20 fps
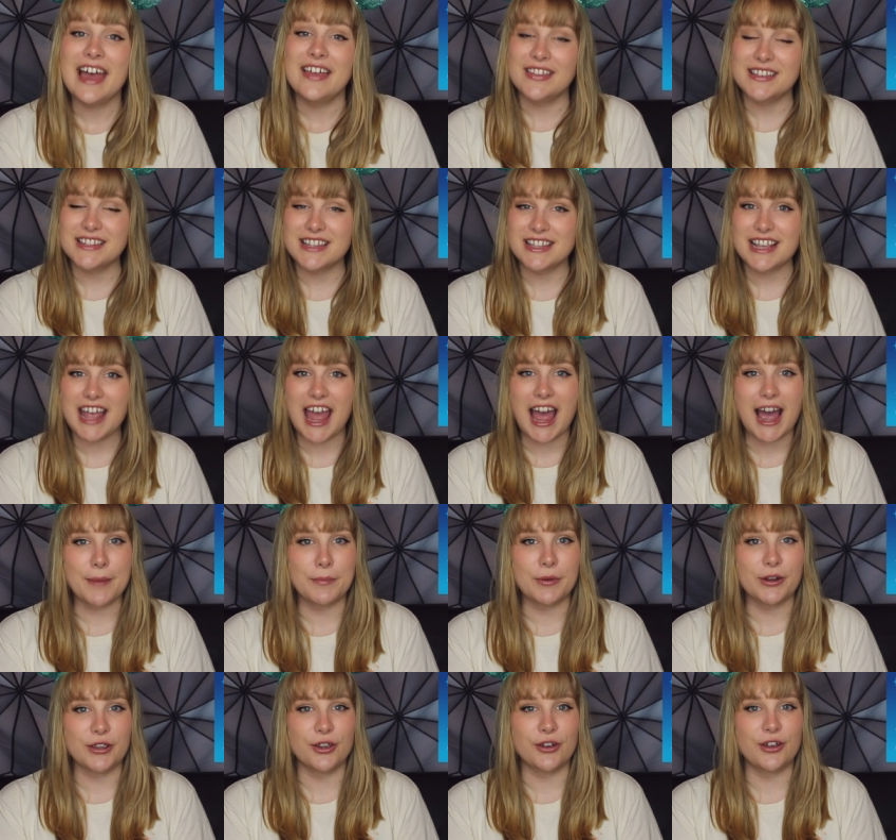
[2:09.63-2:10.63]
This is the
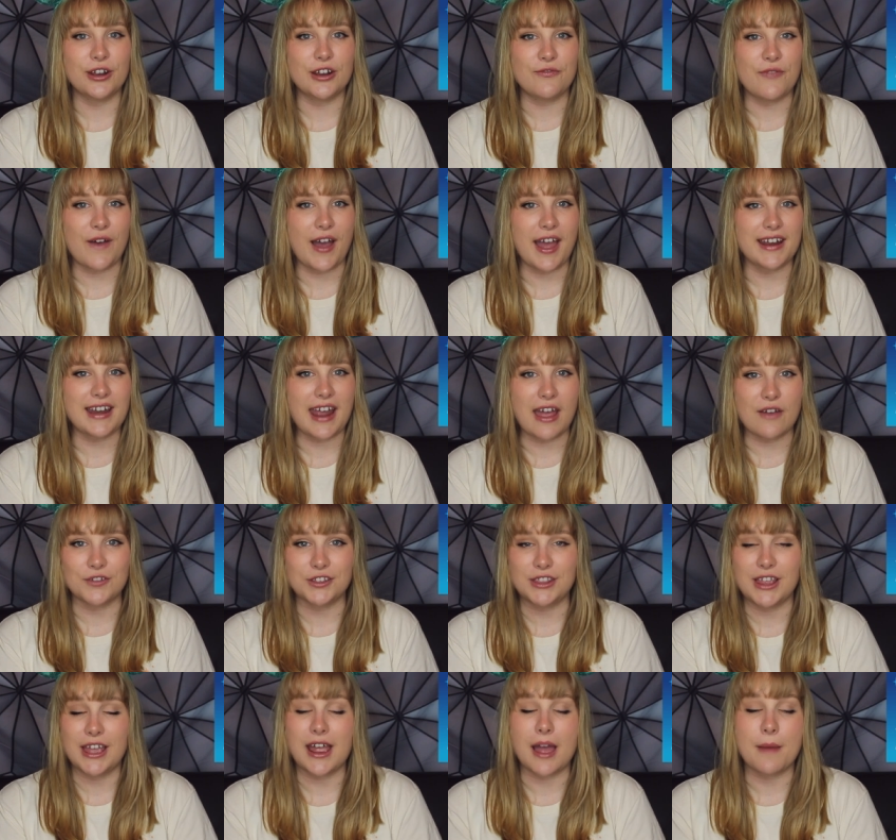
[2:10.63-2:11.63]
app where you're going to find
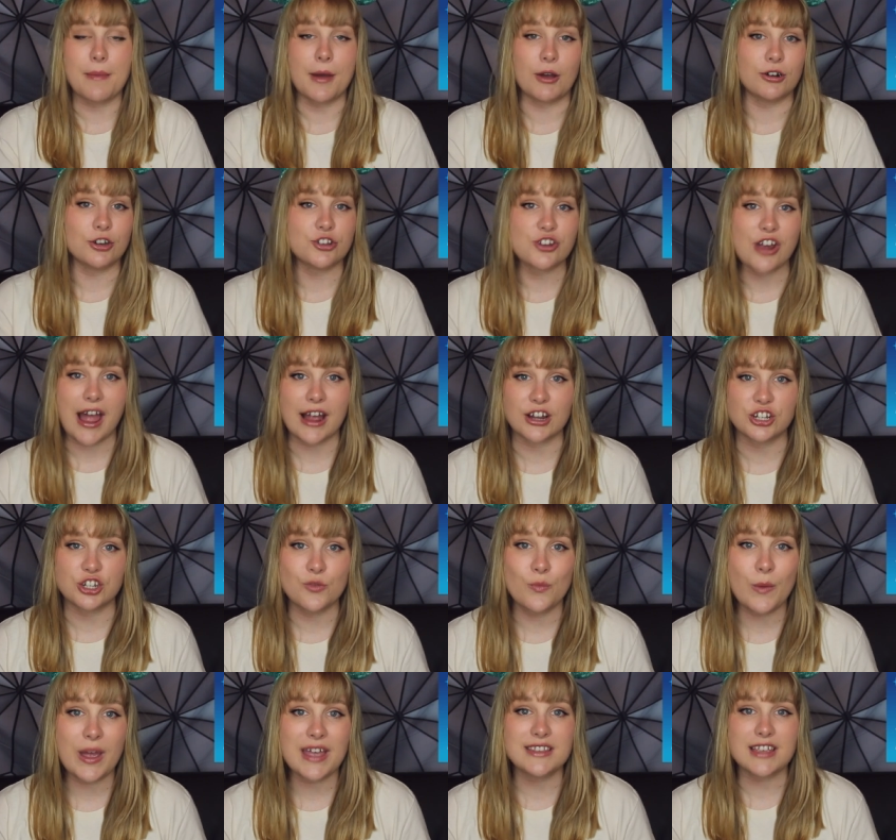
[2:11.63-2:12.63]
everything about
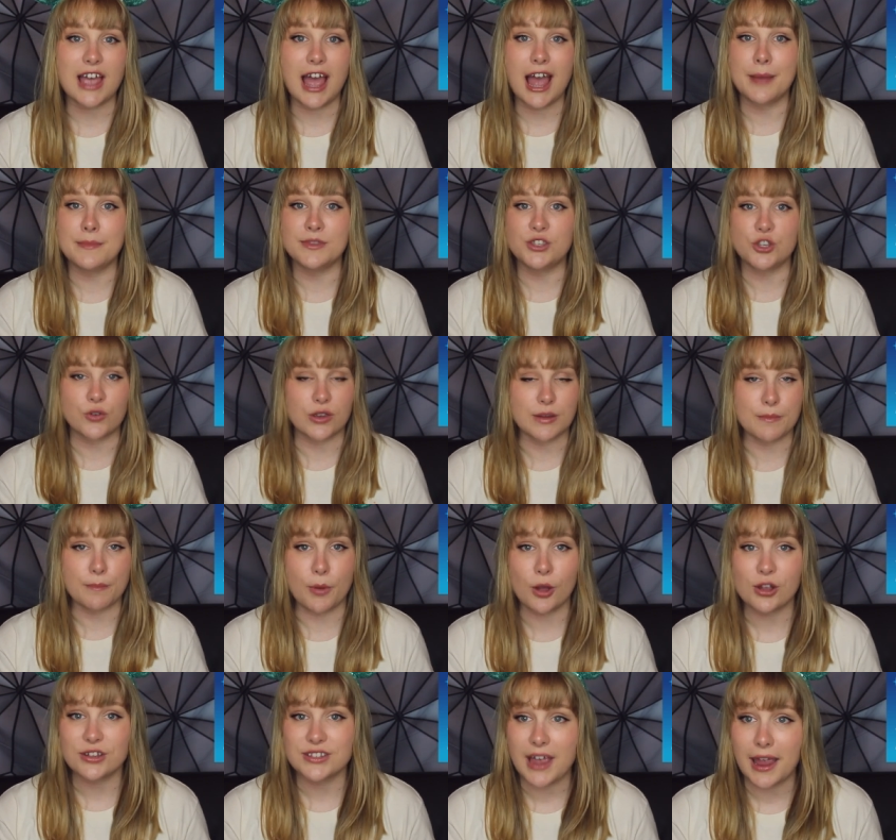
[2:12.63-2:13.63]
attraction wait times, you can
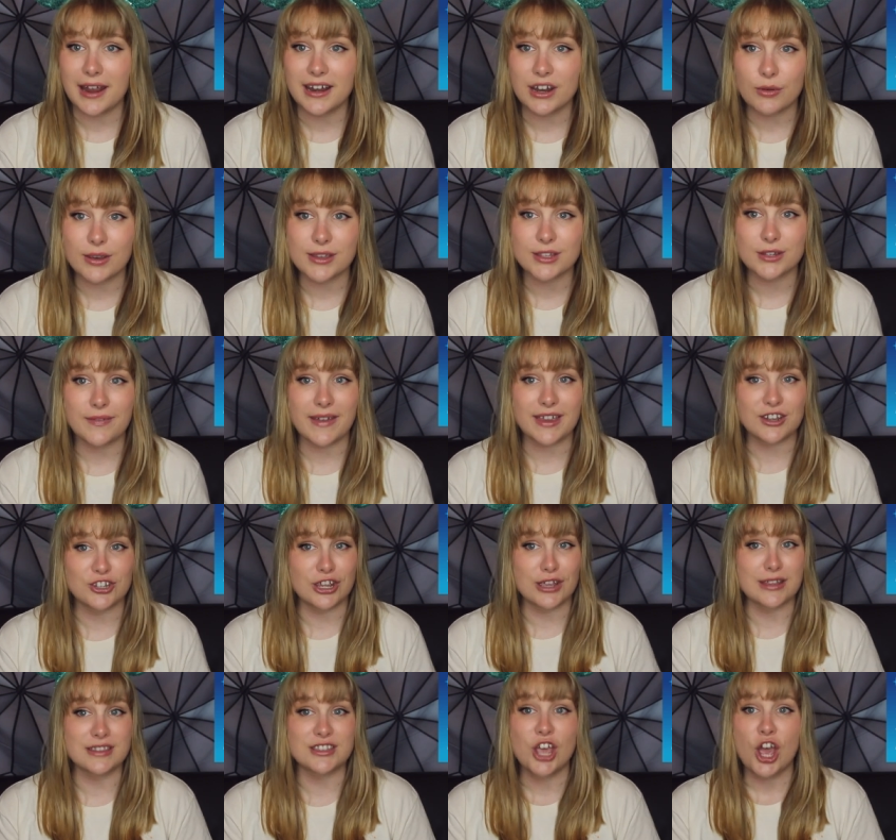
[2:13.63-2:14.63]
book dining
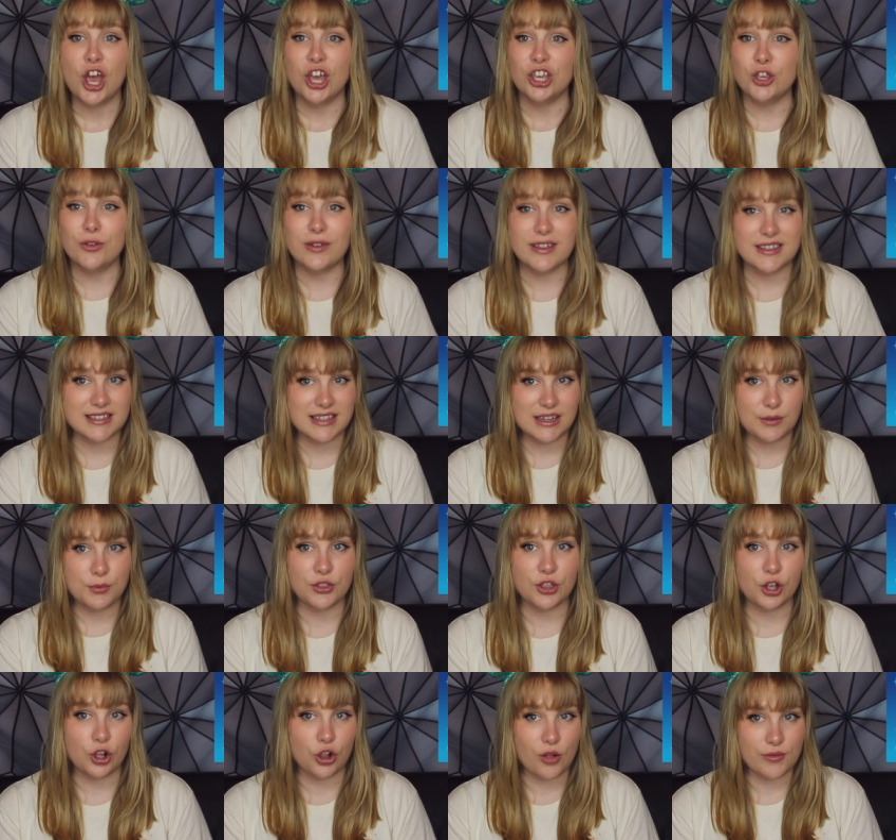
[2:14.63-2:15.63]
reservations, you can see
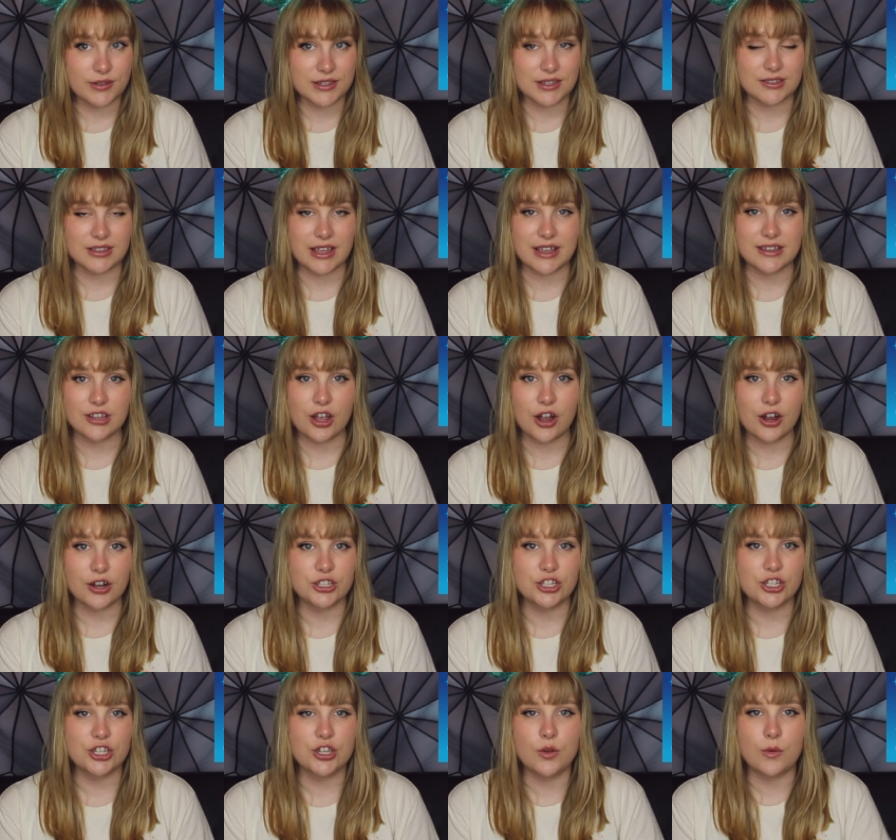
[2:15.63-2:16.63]
where the closest things
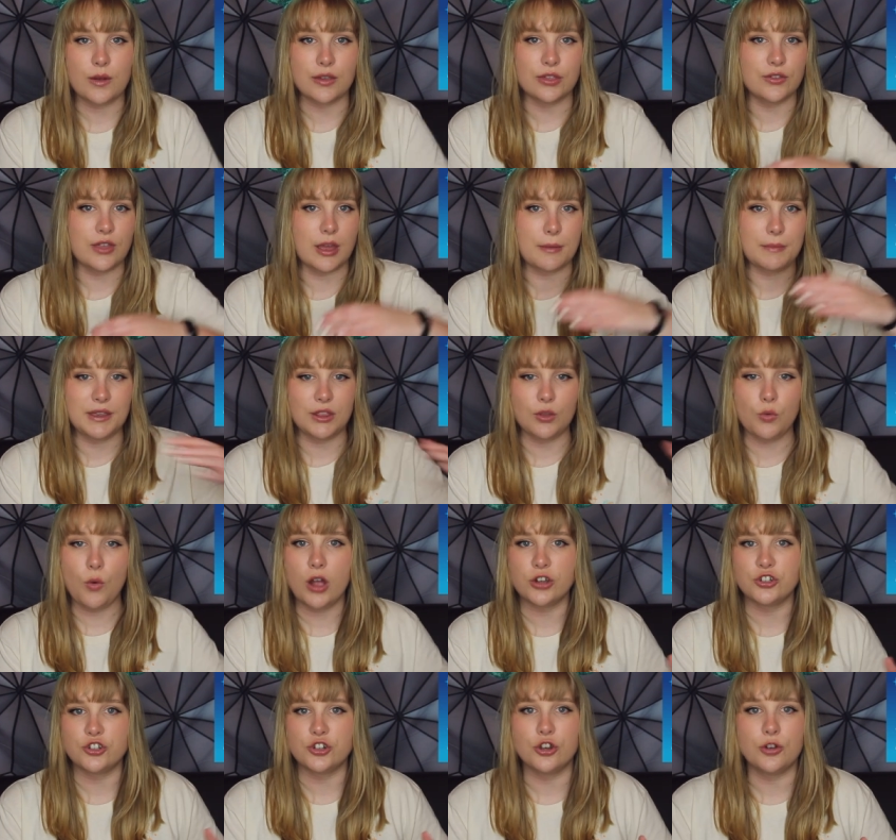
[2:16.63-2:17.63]
are to you, whether that be the
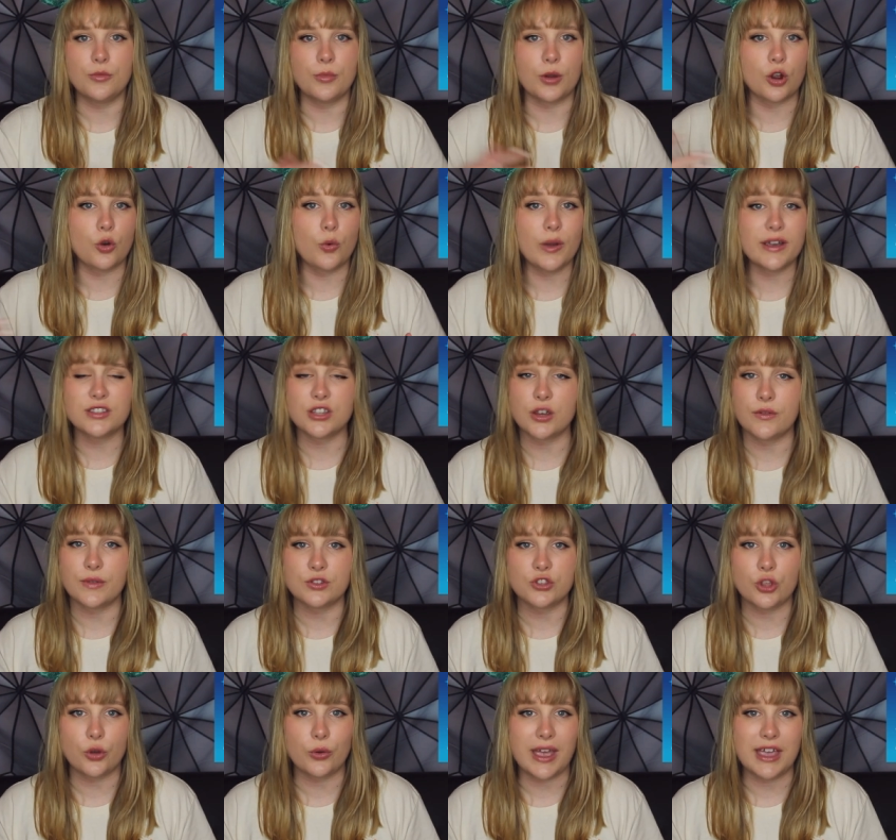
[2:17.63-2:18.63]
washroom or quick
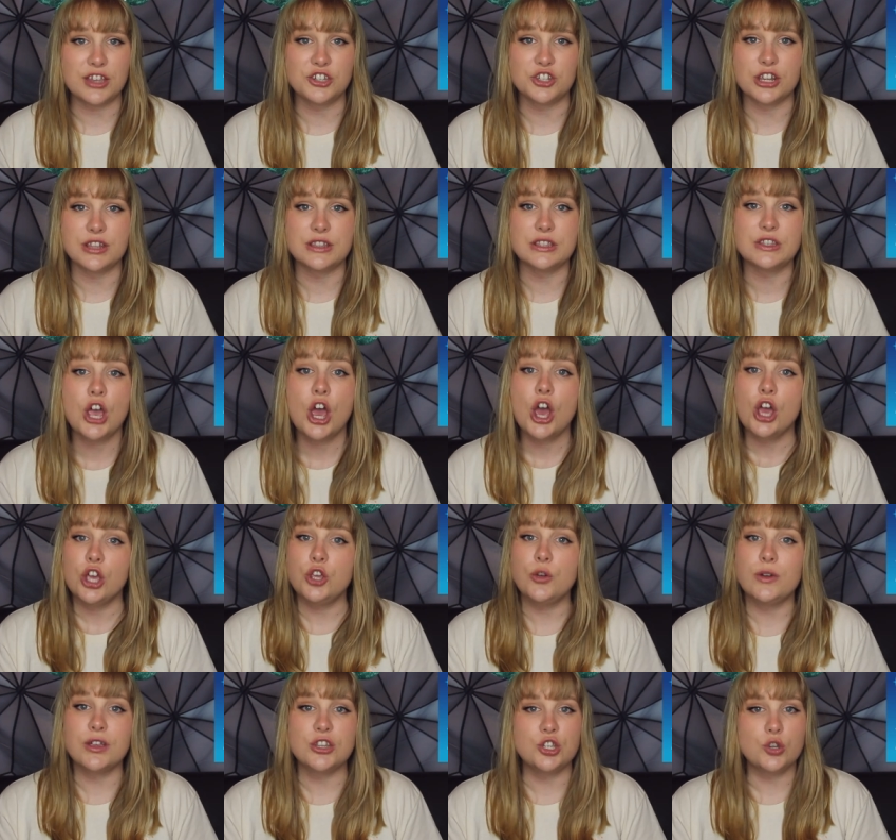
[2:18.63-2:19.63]
service locations,
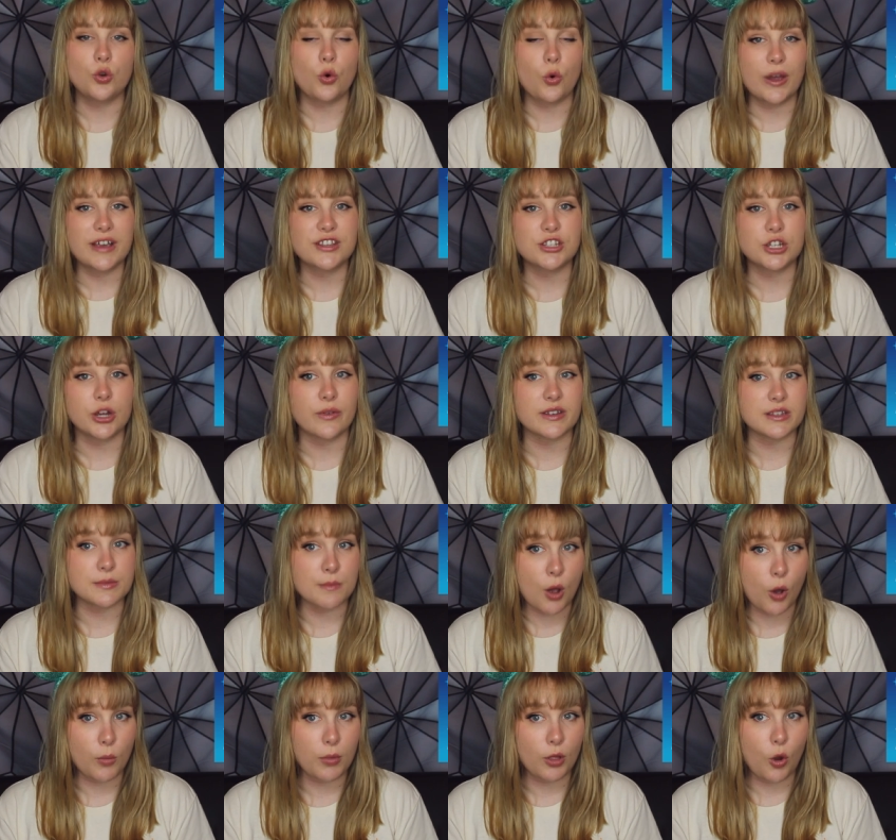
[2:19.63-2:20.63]
you can do quick service
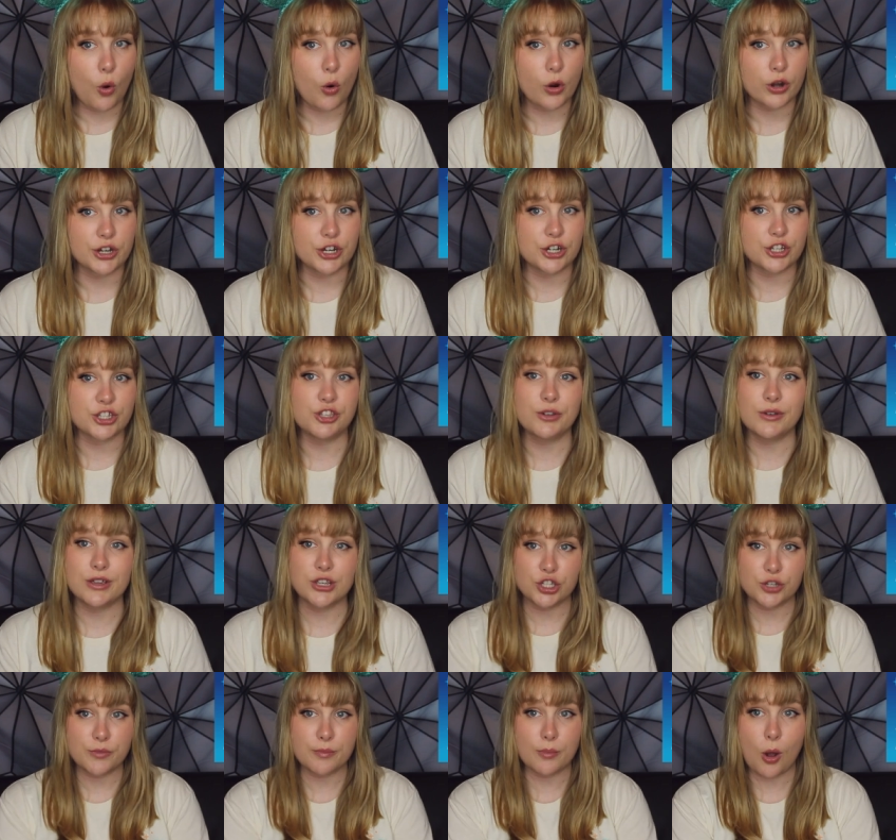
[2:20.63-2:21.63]
mobile orders, you
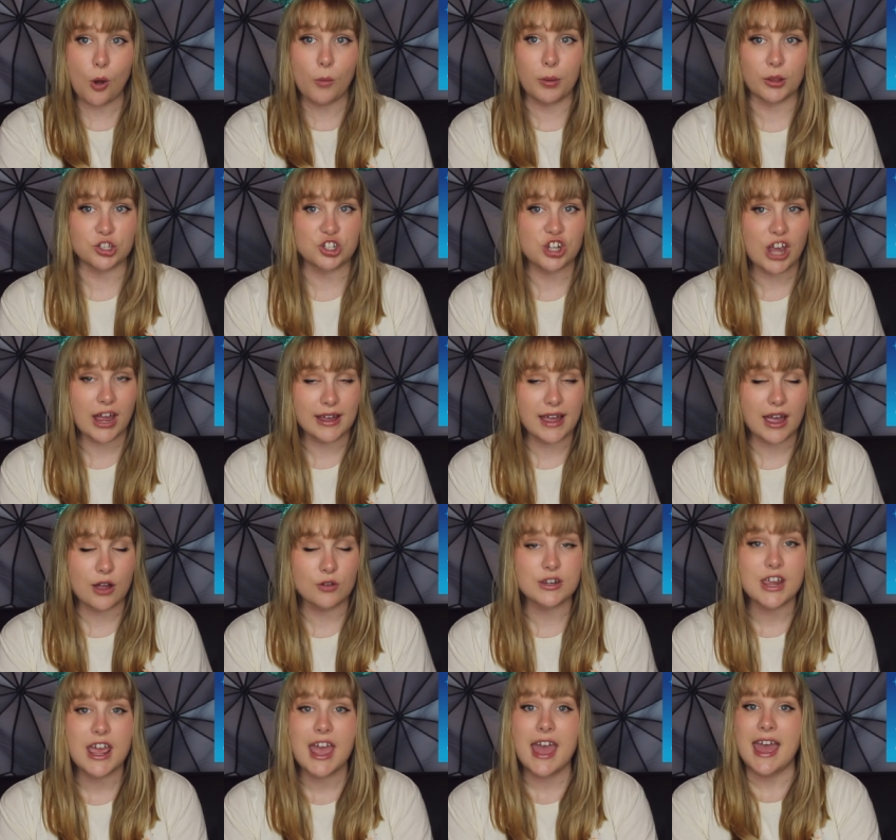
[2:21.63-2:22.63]
can do mobile
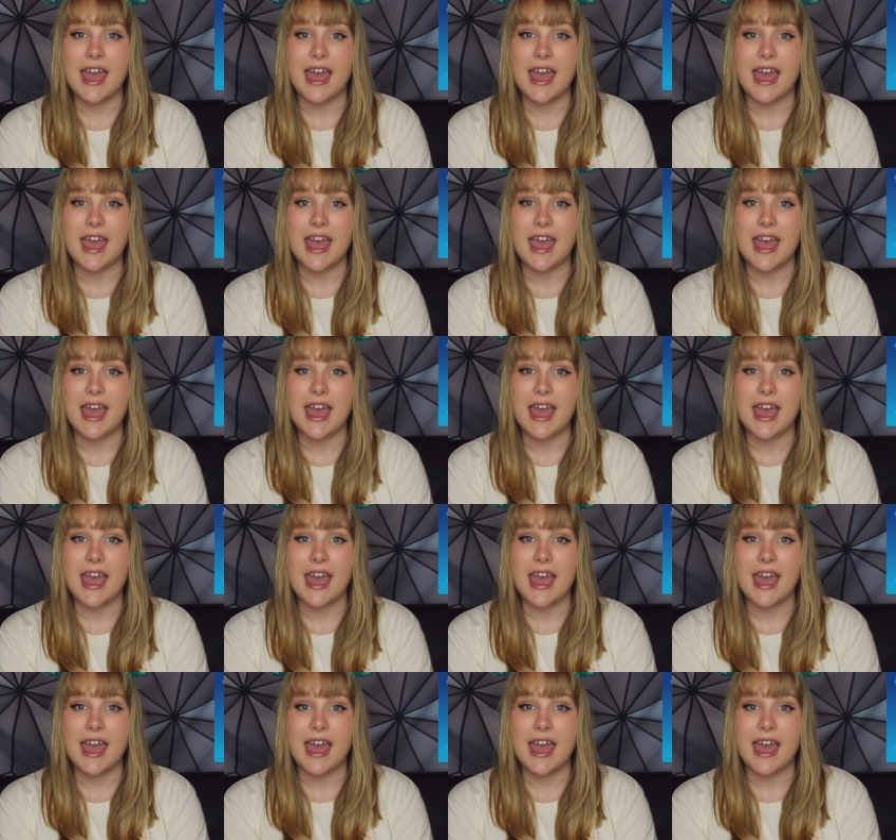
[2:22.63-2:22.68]
checkout, out